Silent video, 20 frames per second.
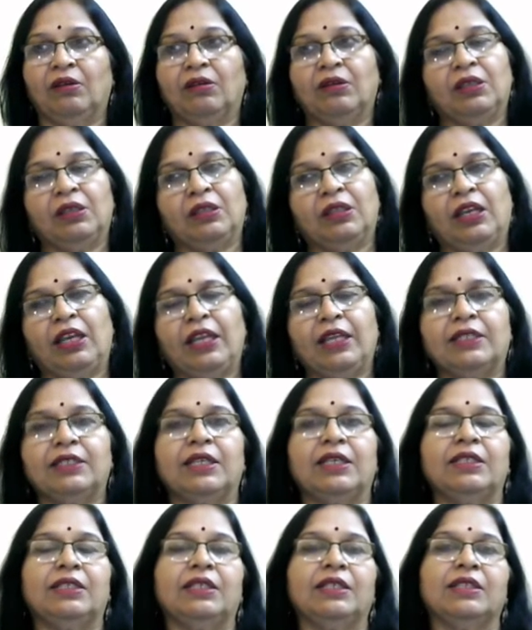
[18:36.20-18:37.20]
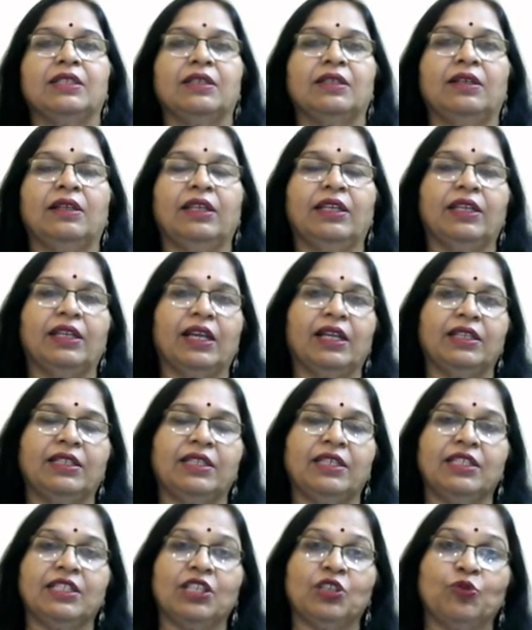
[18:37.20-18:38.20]
in the late 80s, early
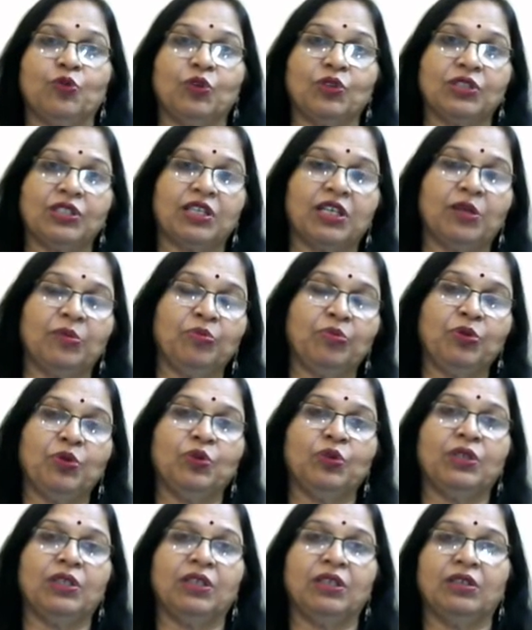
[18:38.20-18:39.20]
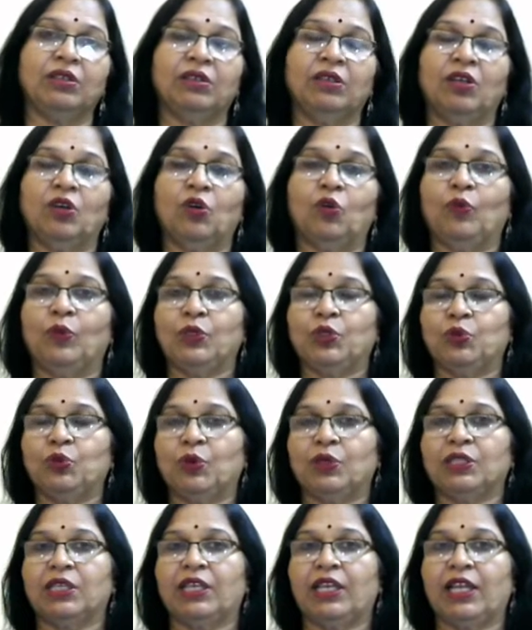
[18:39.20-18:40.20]
90s, it was computer, which
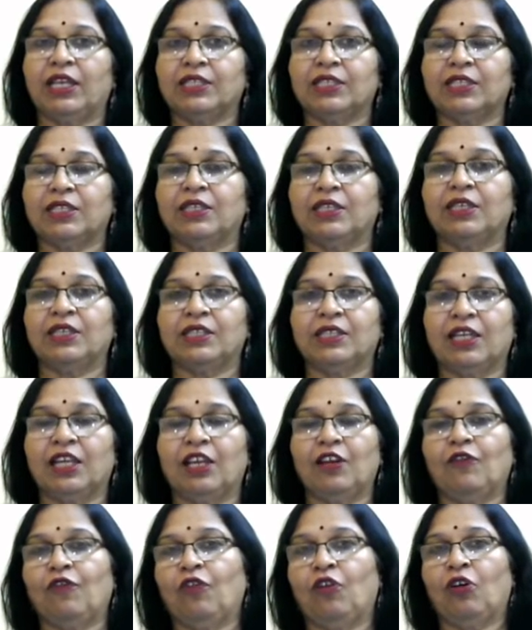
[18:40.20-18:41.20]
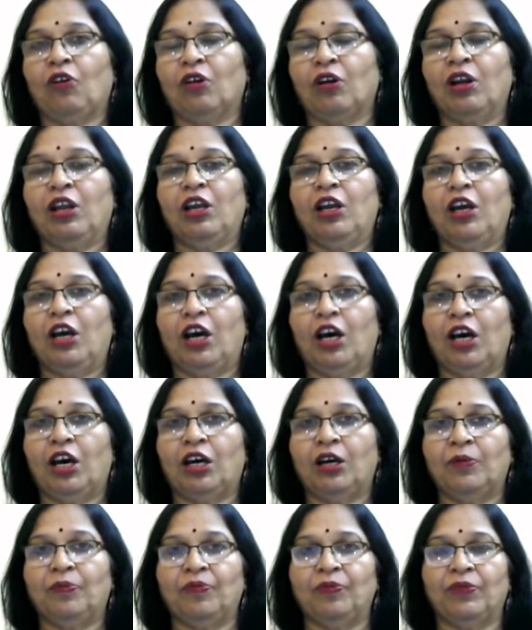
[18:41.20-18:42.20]
was a necessary skill for
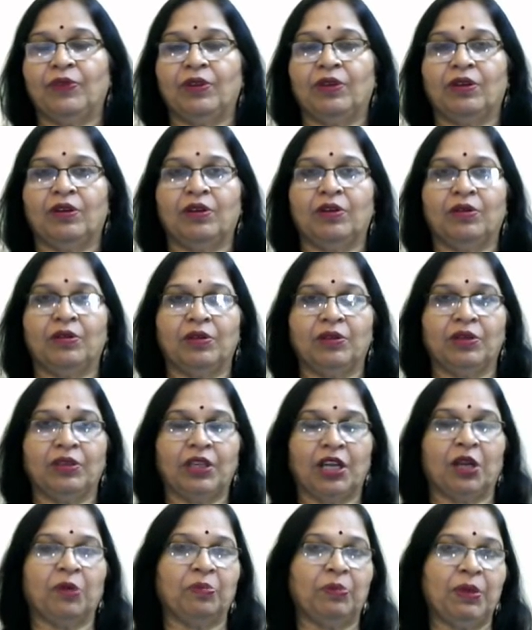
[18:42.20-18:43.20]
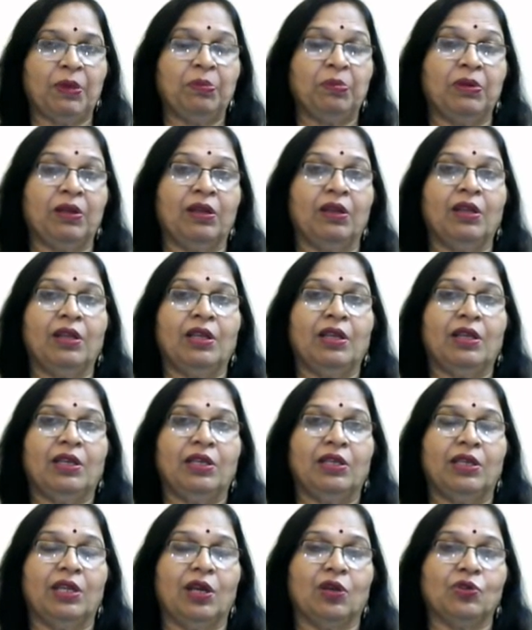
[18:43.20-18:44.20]
young people.
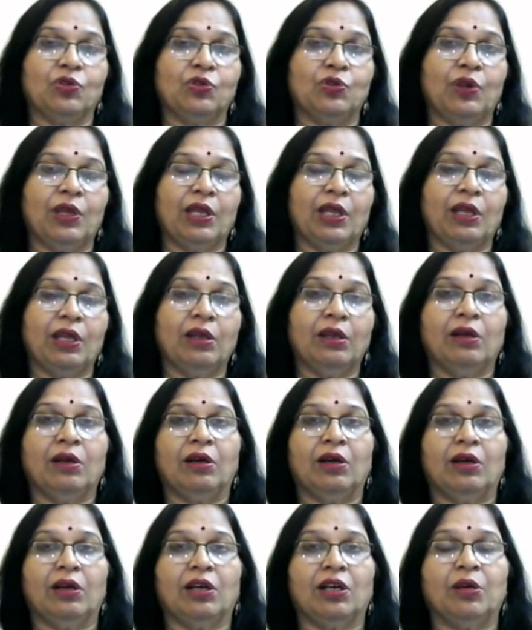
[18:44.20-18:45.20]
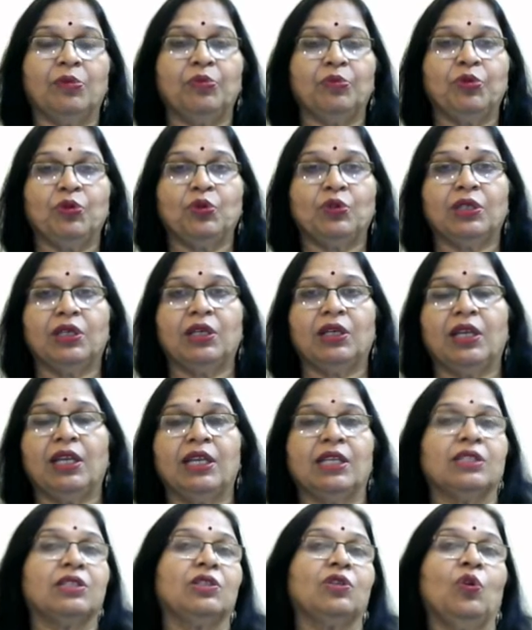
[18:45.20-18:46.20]
Now, today, a computer
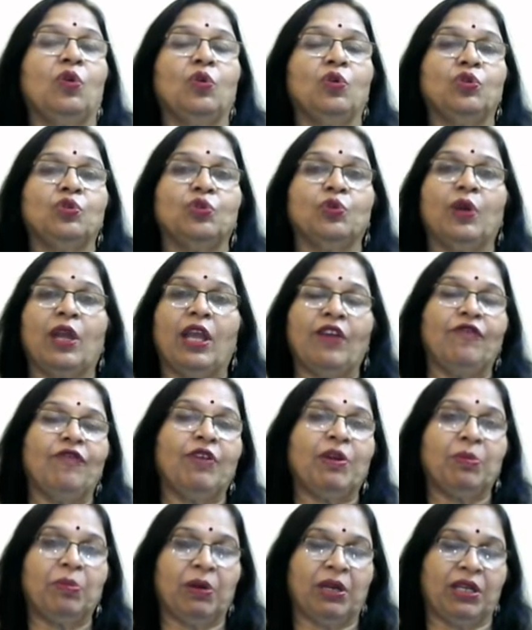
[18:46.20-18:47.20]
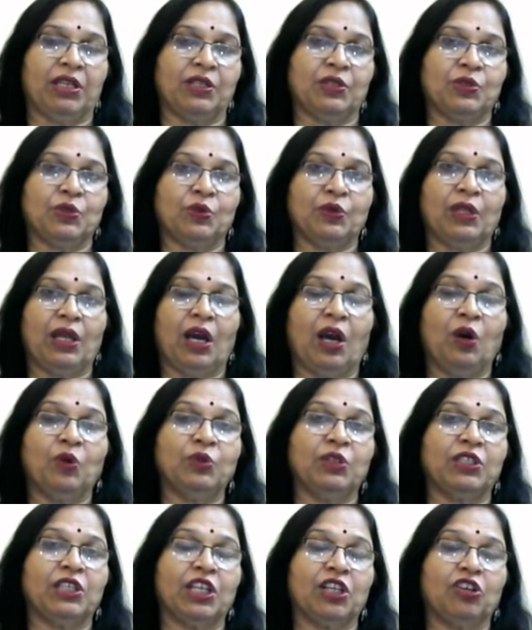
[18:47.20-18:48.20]
is known to everybody. So, how
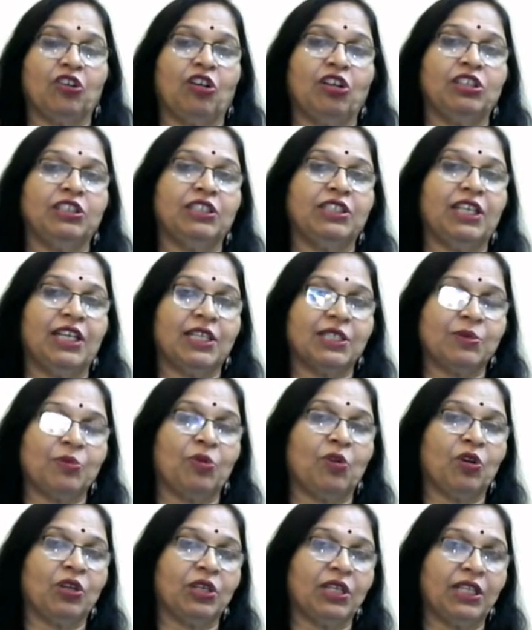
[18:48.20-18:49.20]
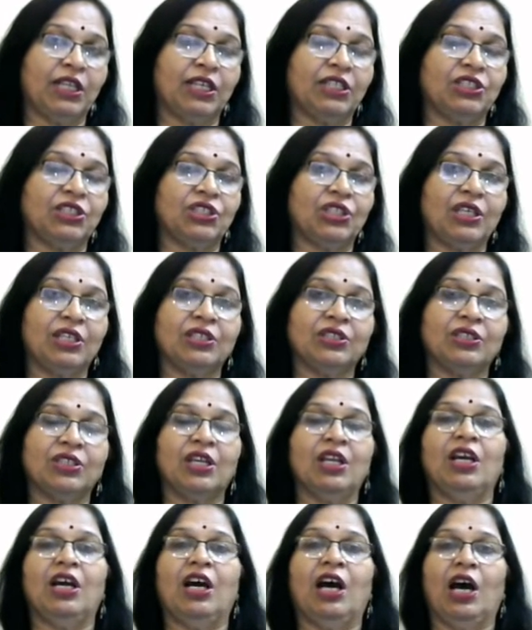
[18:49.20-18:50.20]
the technology has brought in that change,
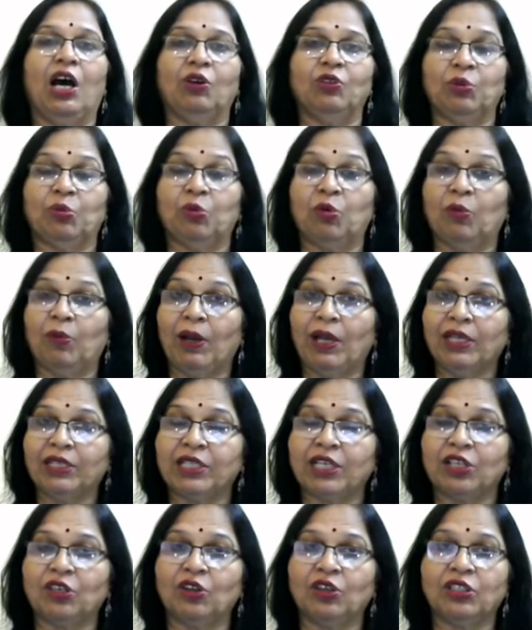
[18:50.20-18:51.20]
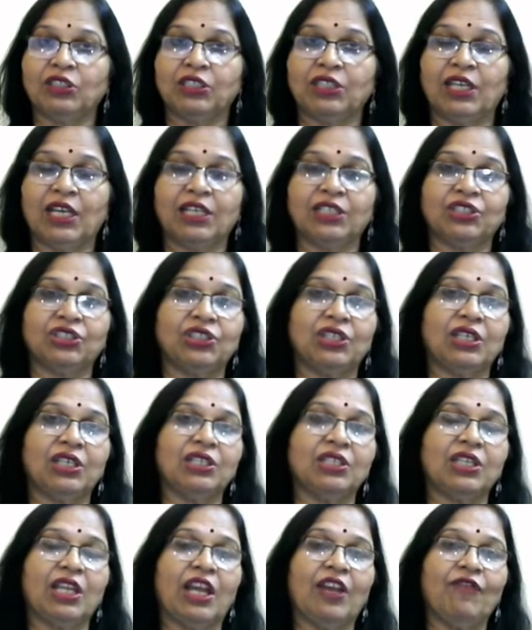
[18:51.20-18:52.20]
how the mobile technology has
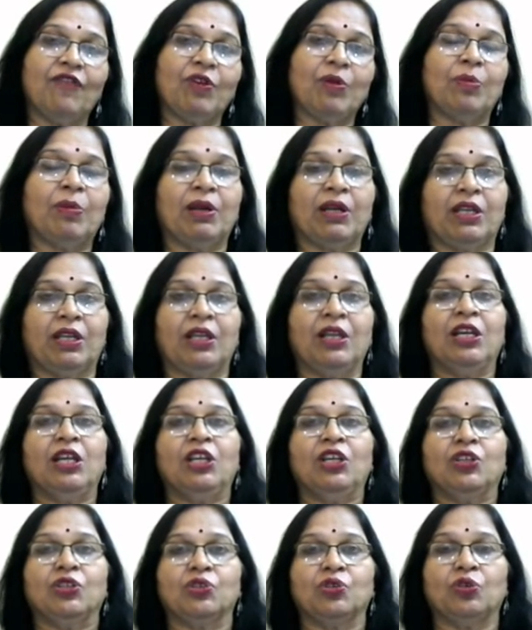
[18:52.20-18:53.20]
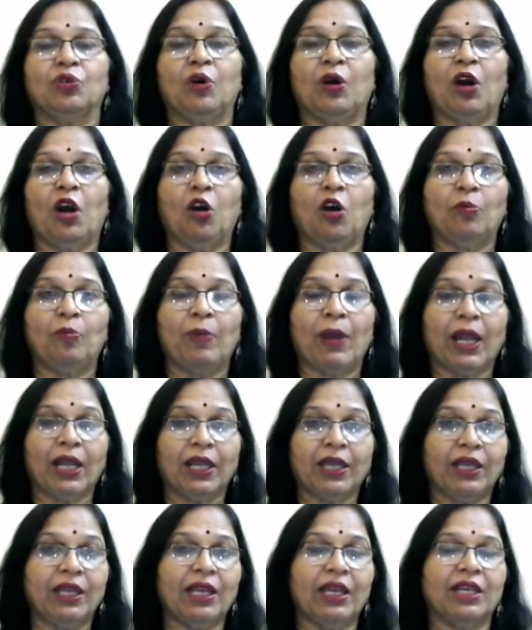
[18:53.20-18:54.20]
changed everybody. So, how
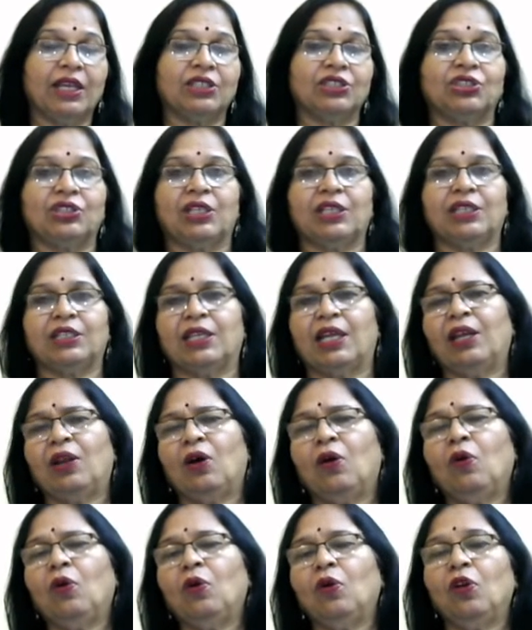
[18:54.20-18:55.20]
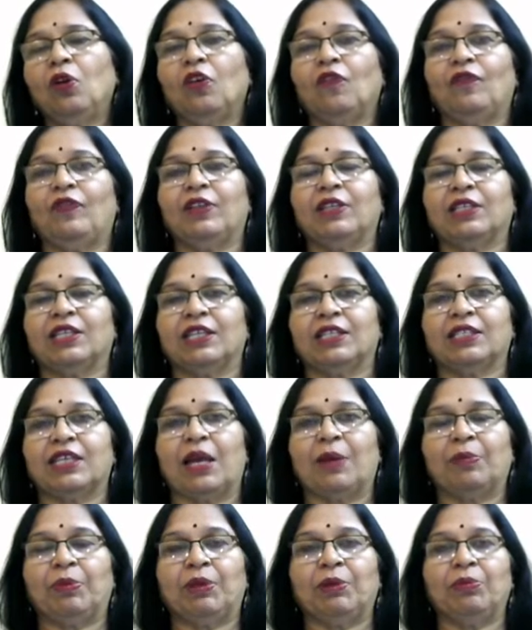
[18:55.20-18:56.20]
banking has changed, and all of this has
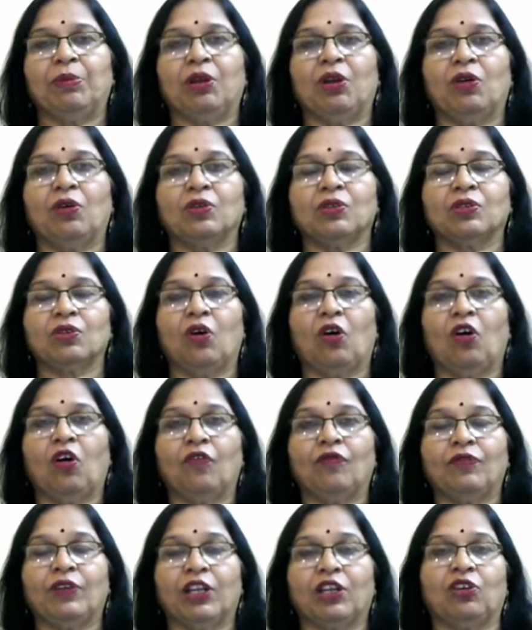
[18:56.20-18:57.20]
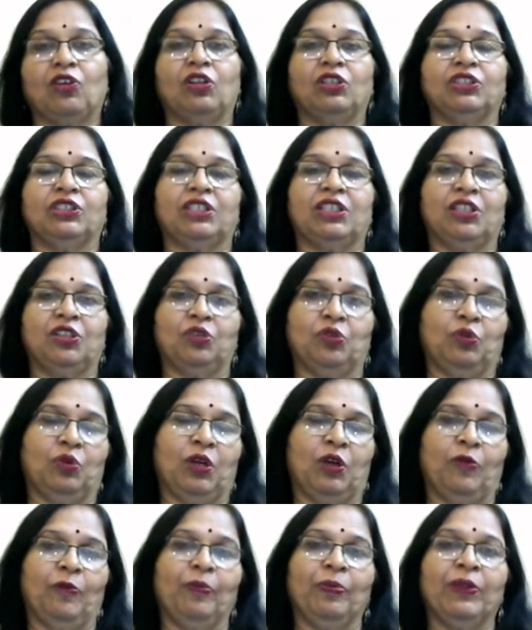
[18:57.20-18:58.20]
happened because of technological know
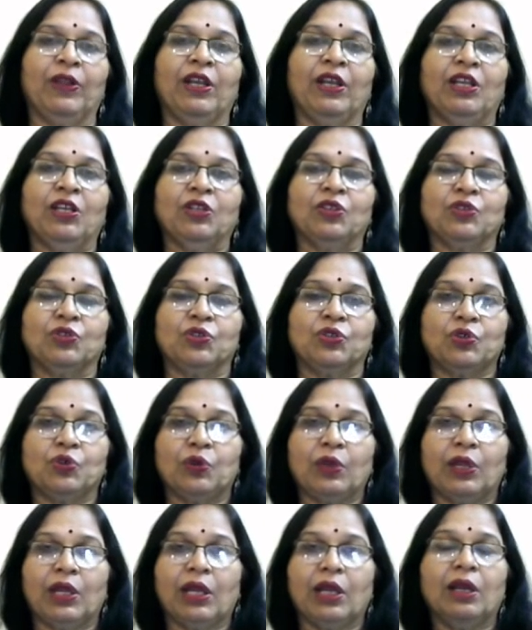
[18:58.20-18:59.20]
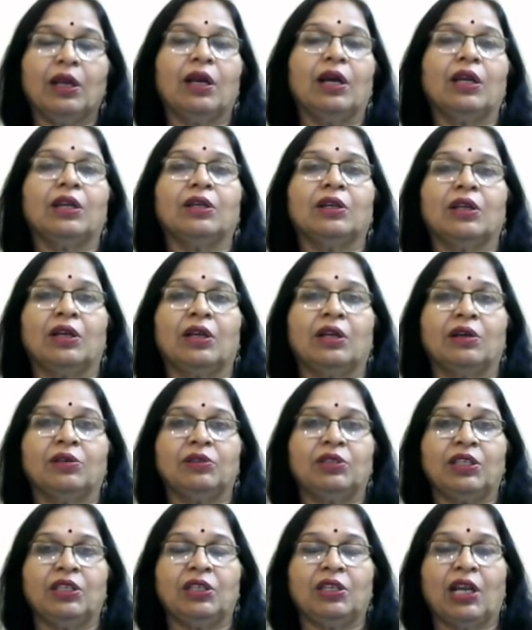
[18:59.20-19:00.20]
how. So today,
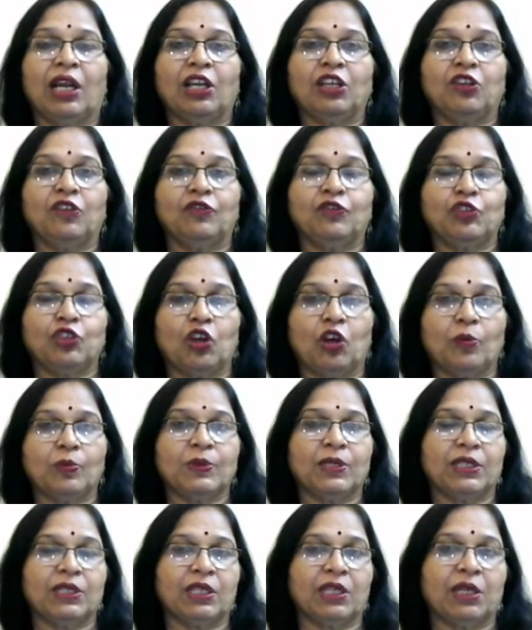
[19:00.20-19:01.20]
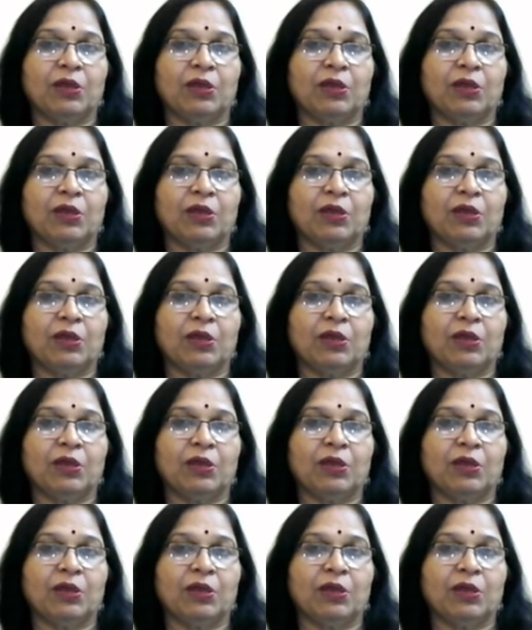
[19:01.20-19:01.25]
the kind of jobs that are